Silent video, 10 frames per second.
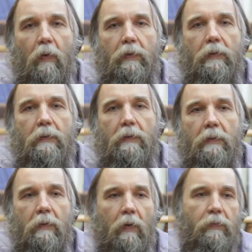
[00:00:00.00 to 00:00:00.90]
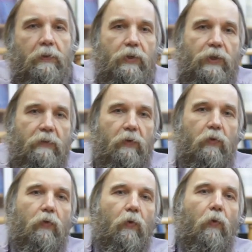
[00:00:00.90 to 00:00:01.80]
of the shift
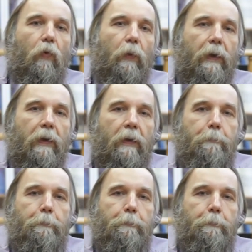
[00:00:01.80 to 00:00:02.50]
to the